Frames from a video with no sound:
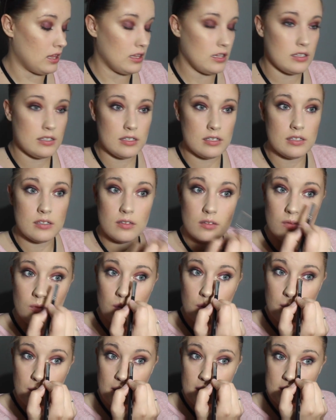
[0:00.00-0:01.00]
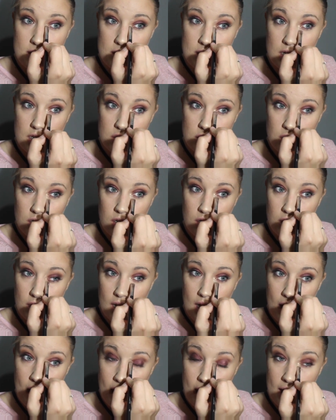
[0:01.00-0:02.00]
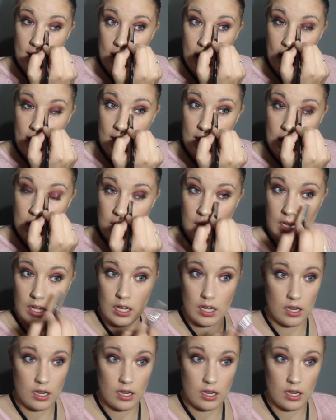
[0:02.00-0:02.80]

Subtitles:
This would be such a good highlight